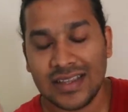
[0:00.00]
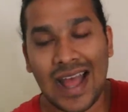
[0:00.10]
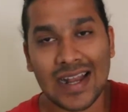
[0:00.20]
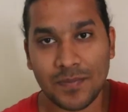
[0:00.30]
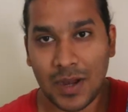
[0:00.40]

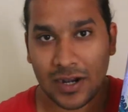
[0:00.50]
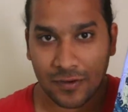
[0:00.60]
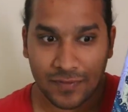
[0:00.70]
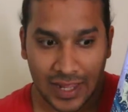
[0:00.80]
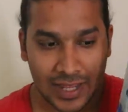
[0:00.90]
that part
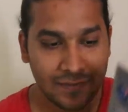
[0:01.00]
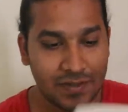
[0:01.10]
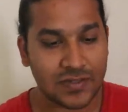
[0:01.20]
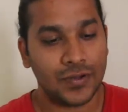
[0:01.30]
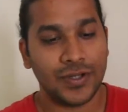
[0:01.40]
of their life
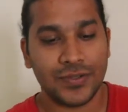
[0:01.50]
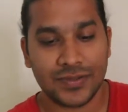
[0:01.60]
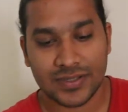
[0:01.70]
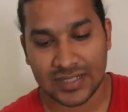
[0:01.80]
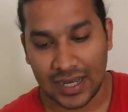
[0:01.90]
is going
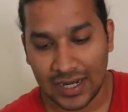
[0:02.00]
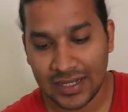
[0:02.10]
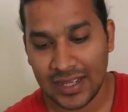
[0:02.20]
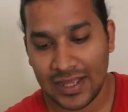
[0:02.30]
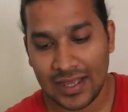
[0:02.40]
to start.